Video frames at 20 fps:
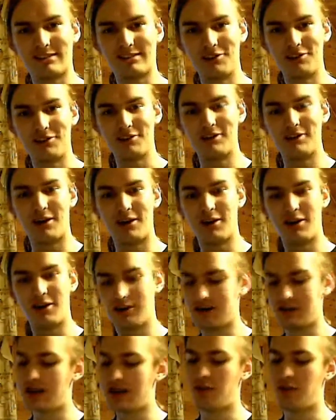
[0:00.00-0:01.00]

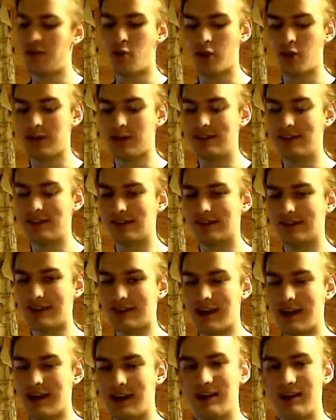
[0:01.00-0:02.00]
that work in this
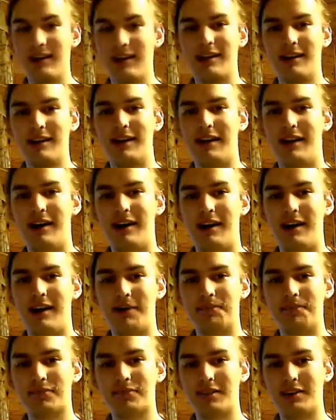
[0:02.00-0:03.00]
thing,
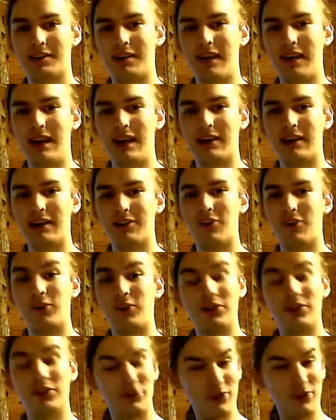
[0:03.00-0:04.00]
and only
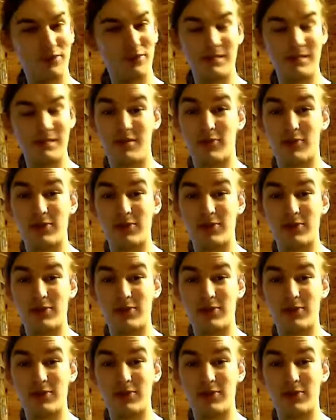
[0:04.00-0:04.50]
2 of them are really